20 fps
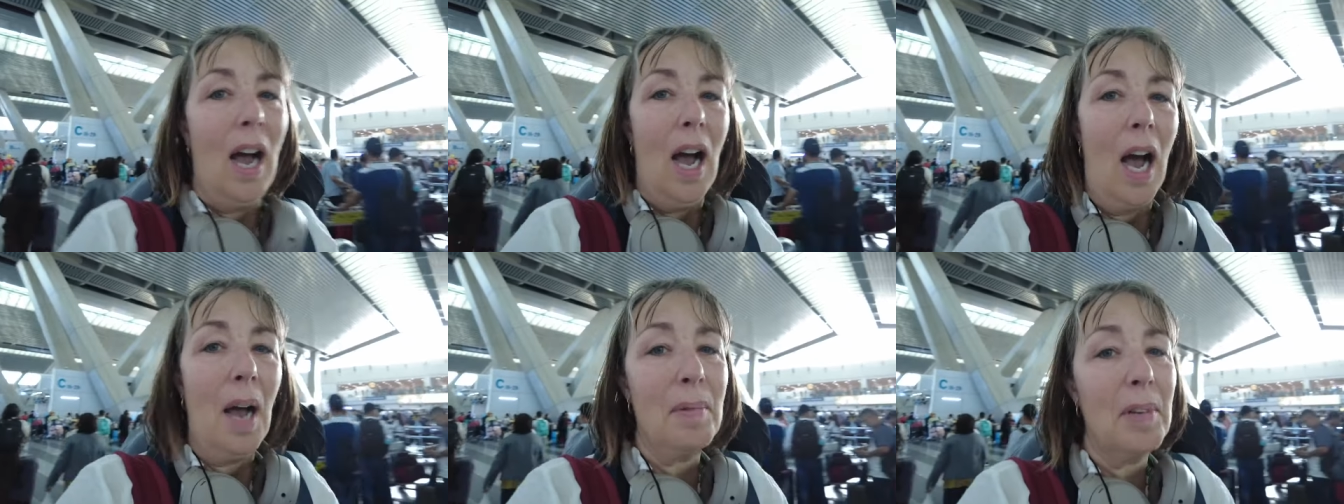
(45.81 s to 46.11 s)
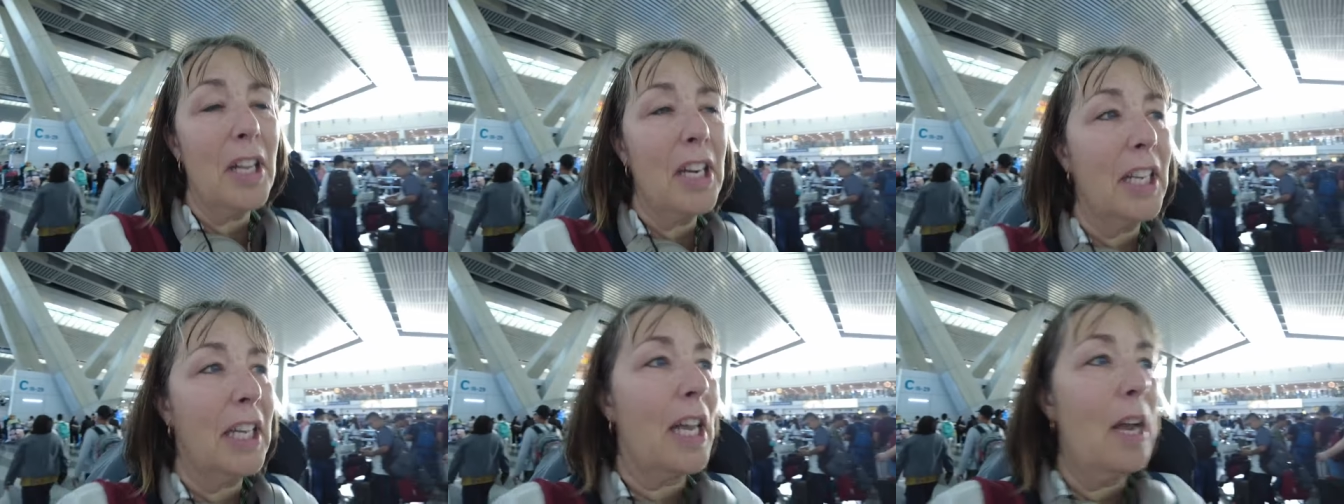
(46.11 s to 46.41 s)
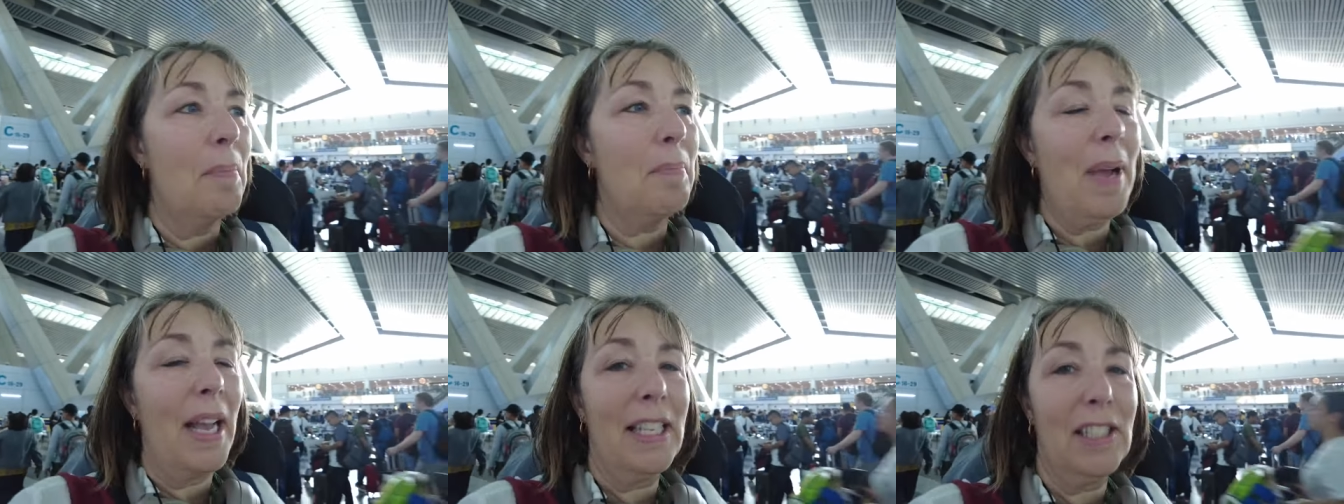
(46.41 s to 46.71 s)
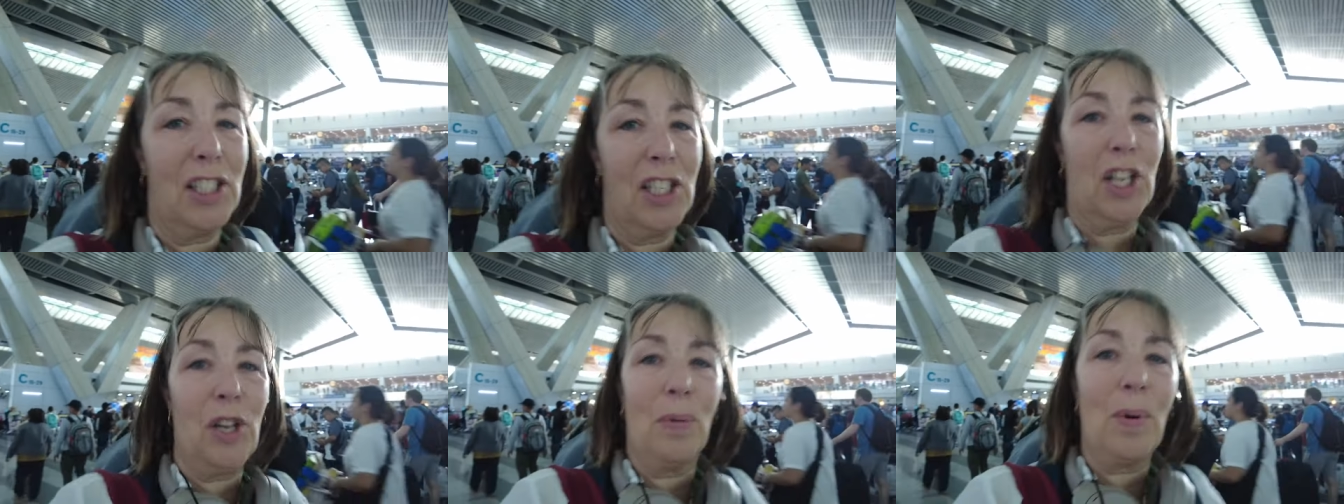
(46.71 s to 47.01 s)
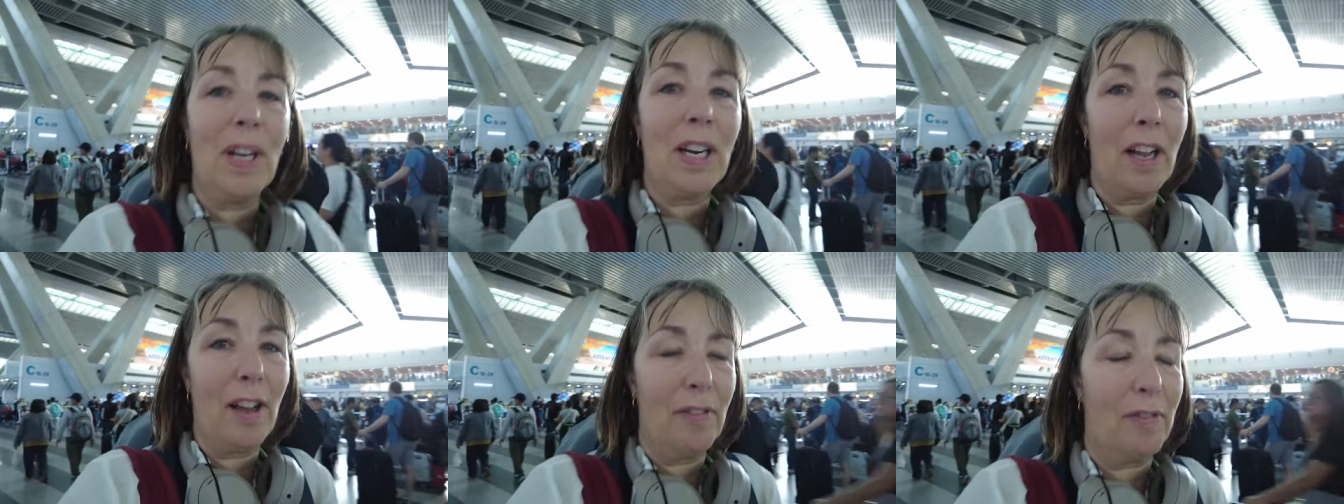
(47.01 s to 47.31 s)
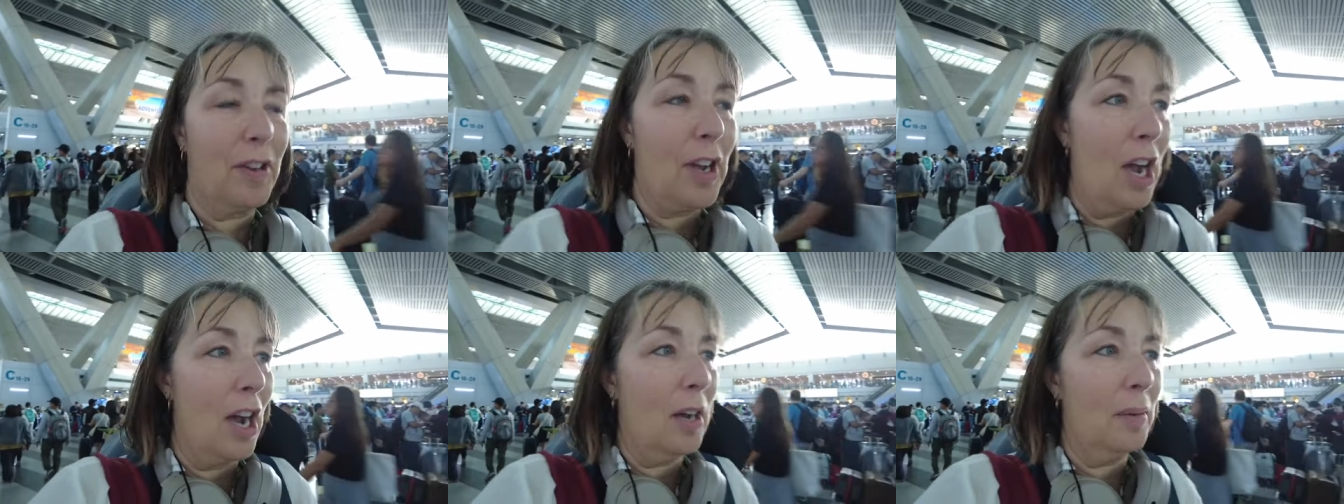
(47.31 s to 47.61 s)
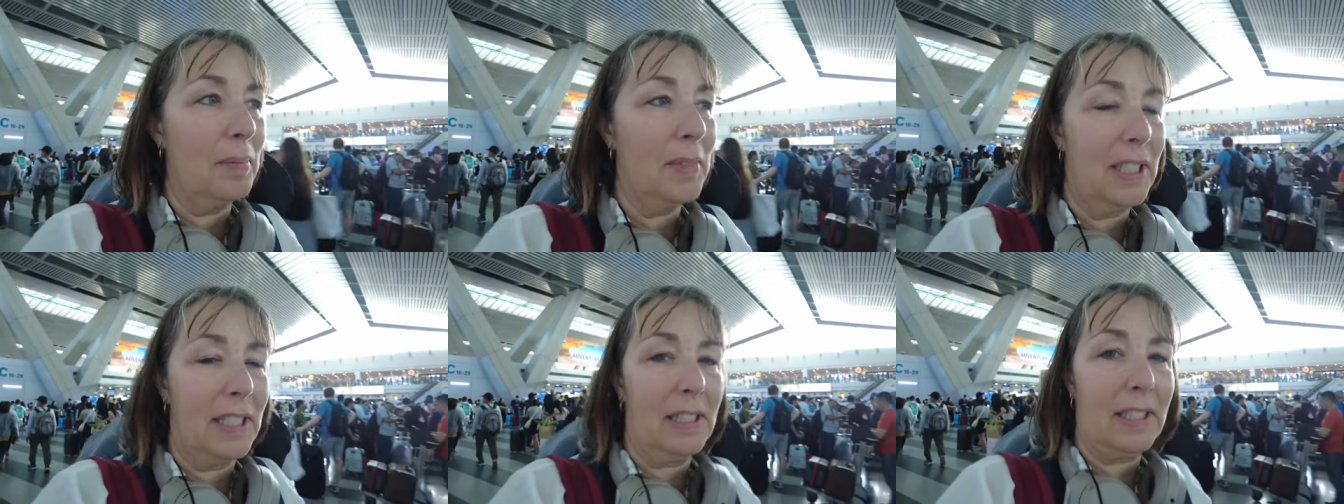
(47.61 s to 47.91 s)
I'm going to come back to you when I've
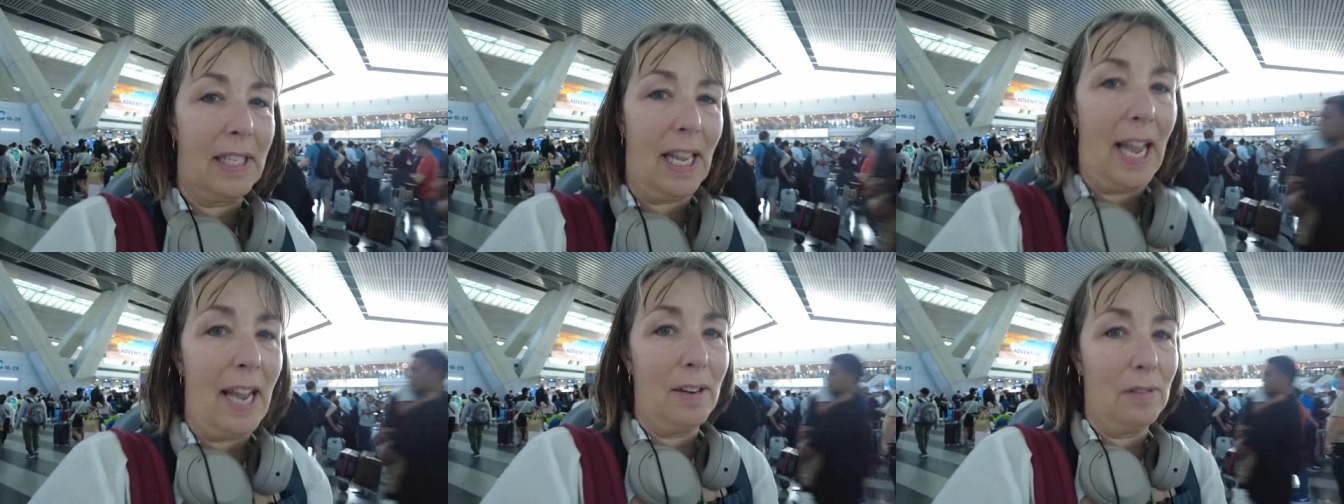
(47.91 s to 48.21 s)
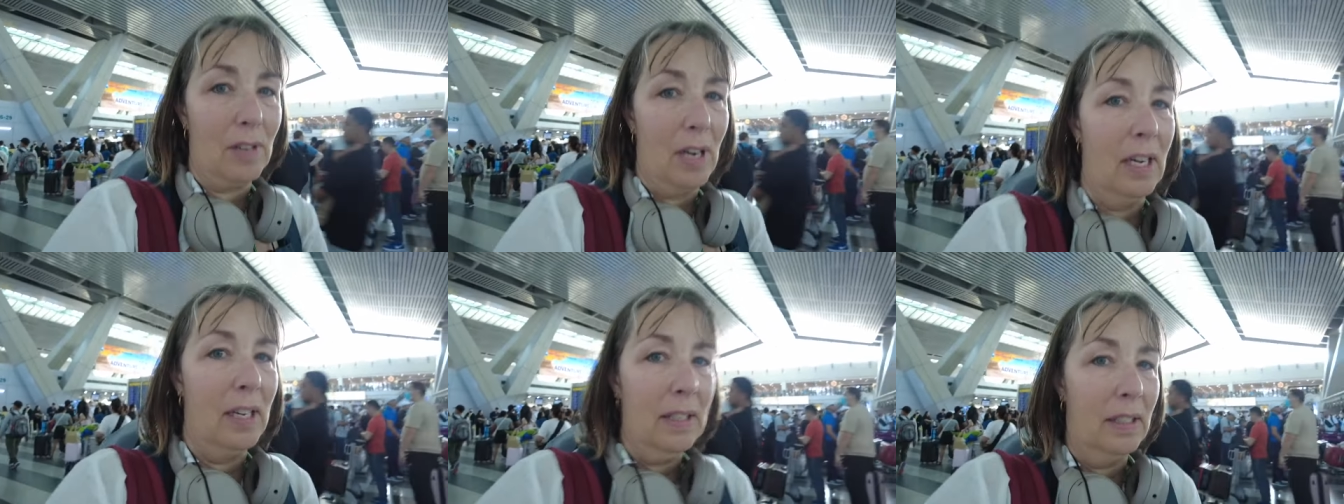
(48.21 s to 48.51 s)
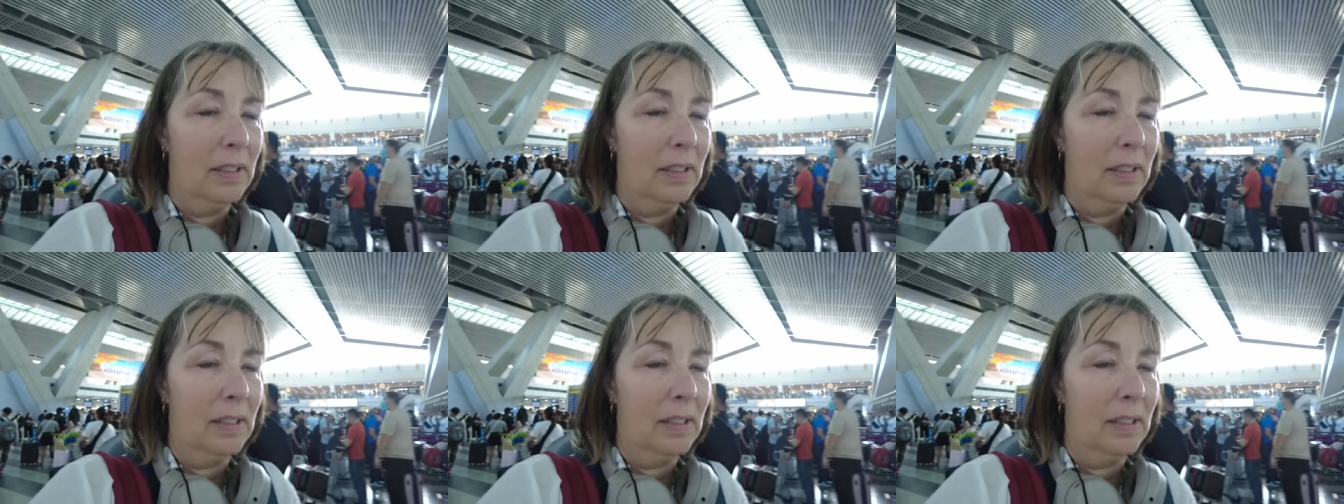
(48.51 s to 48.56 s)
calmed down.